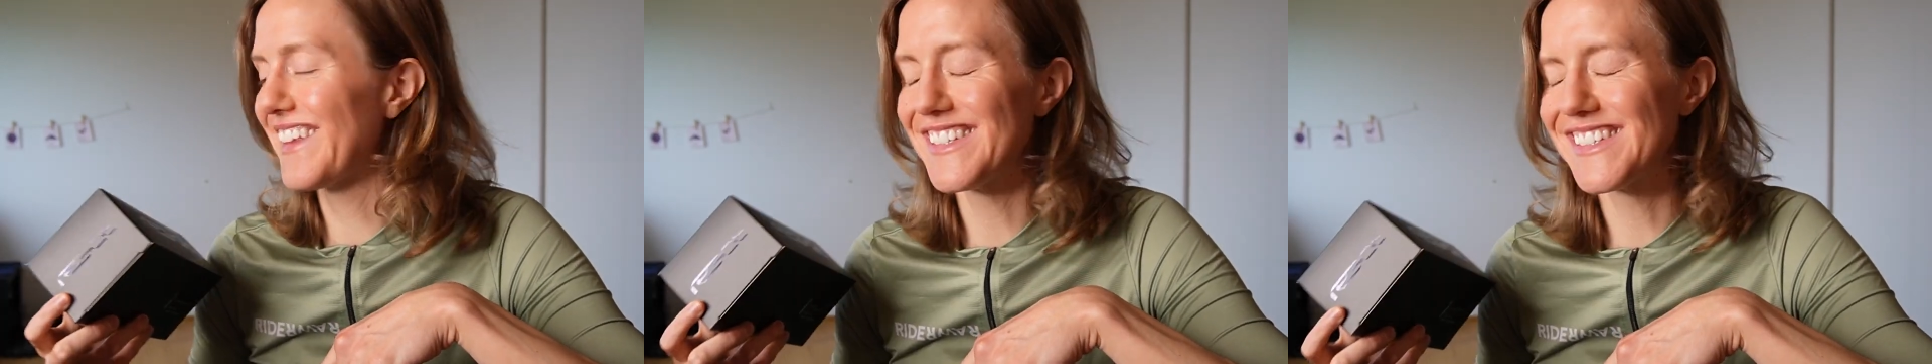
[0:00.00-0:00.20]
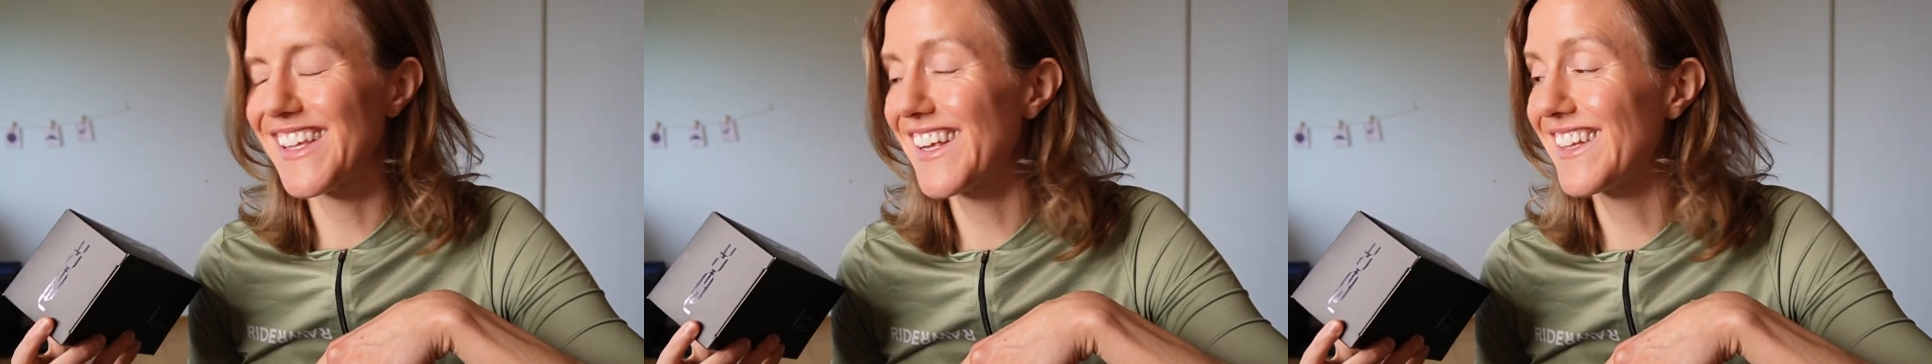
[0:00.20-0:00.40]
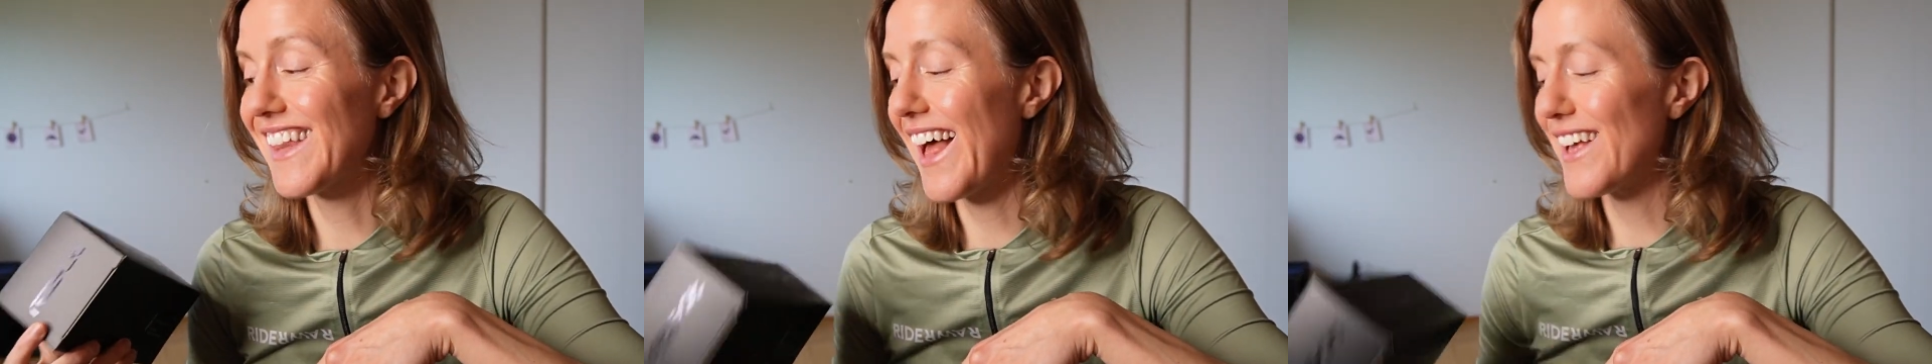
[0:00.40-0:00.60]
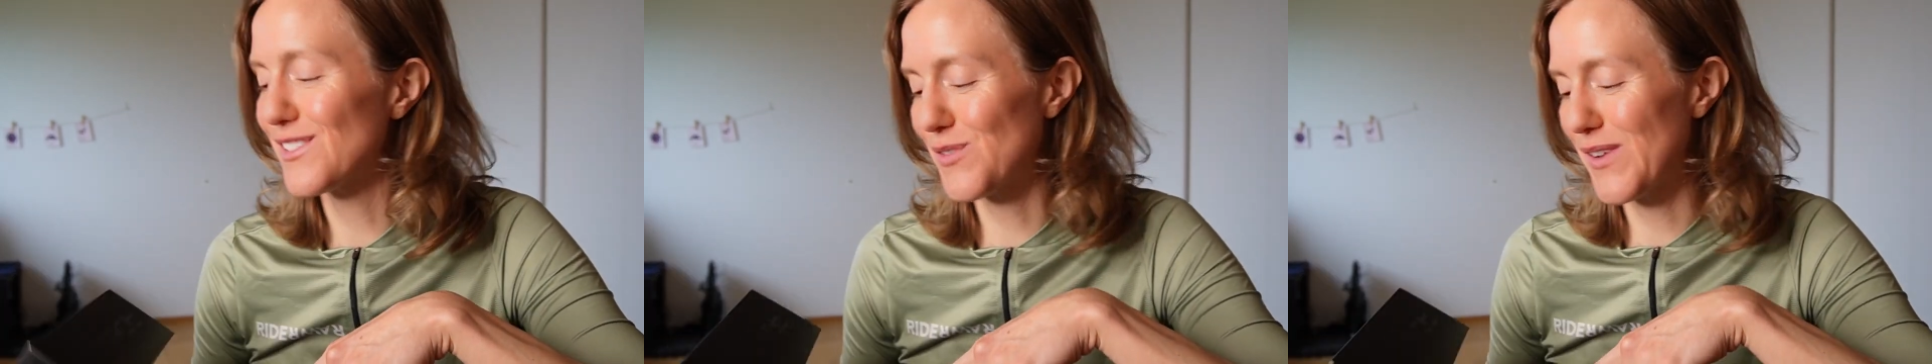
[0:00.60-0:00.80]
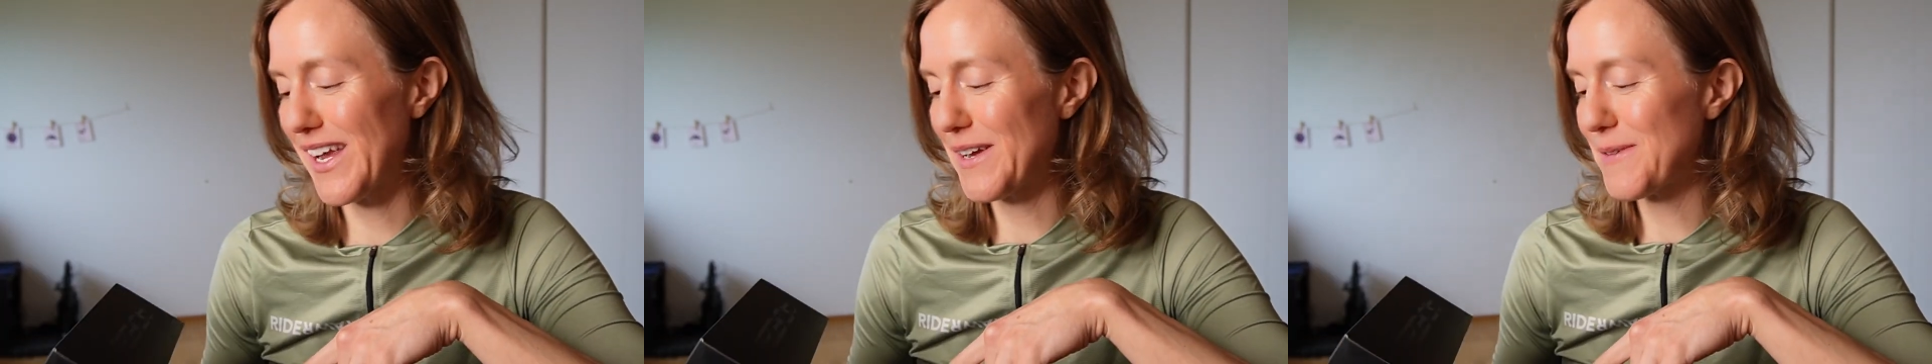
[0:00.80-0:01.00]
these like
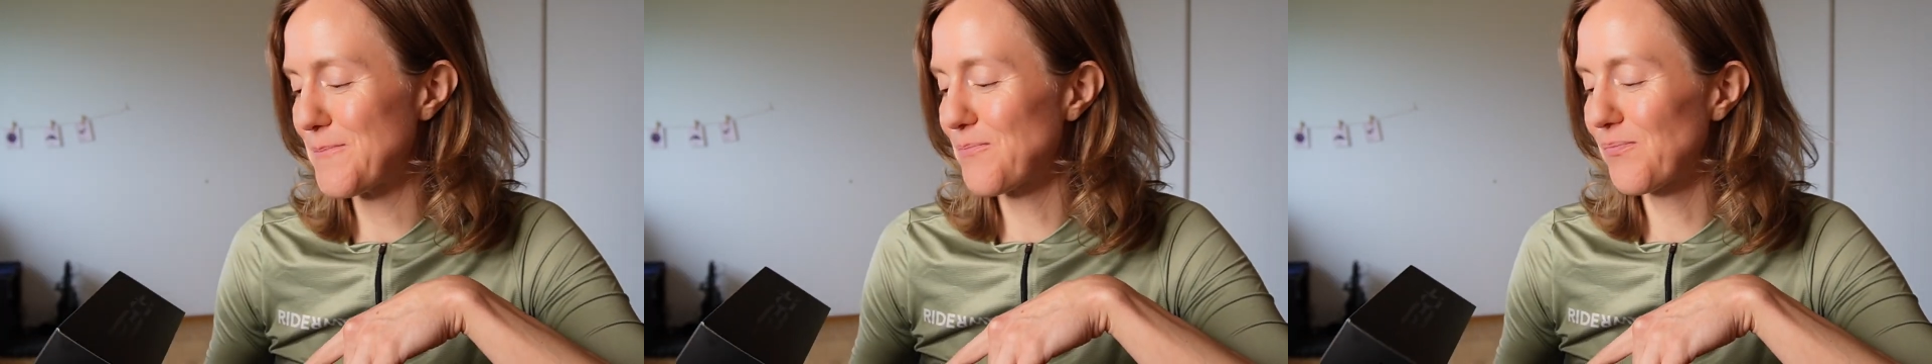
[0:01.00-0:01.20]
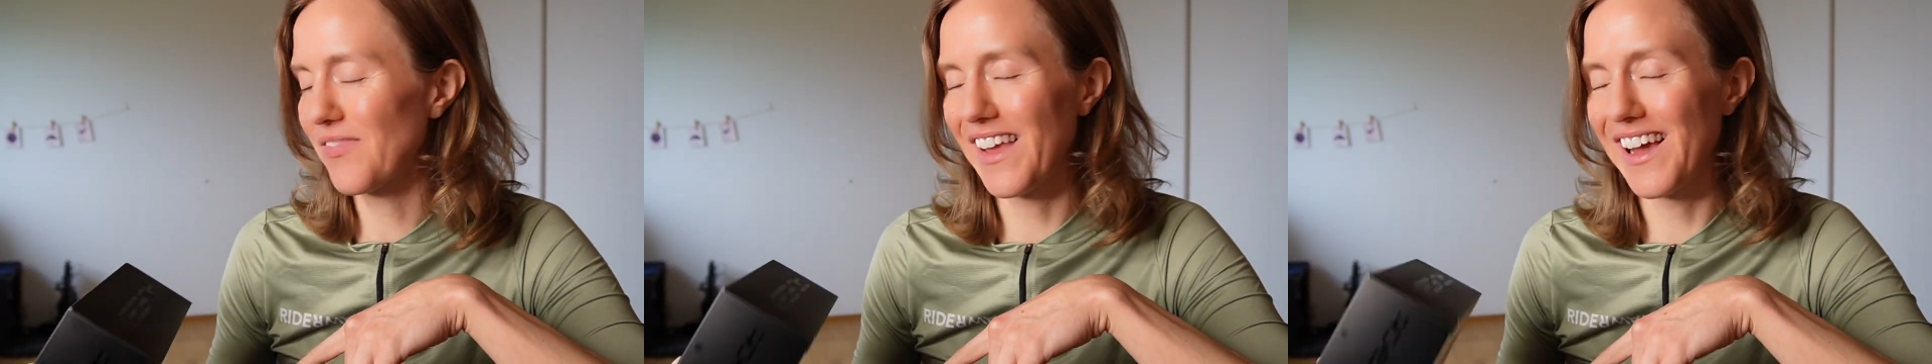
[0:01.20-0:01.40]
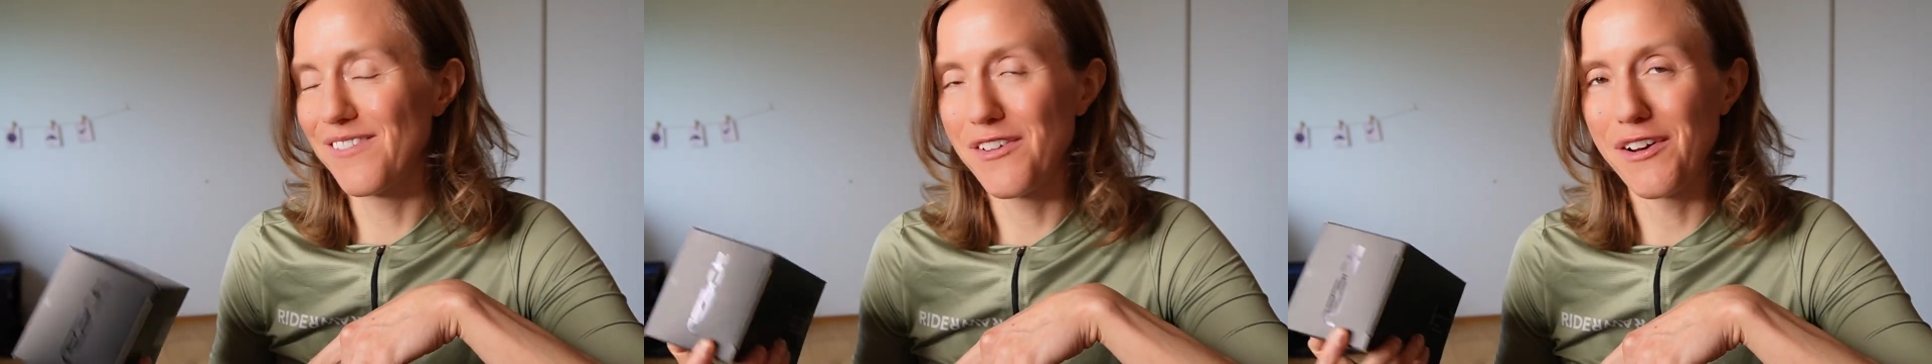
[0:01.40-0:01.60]
last week. And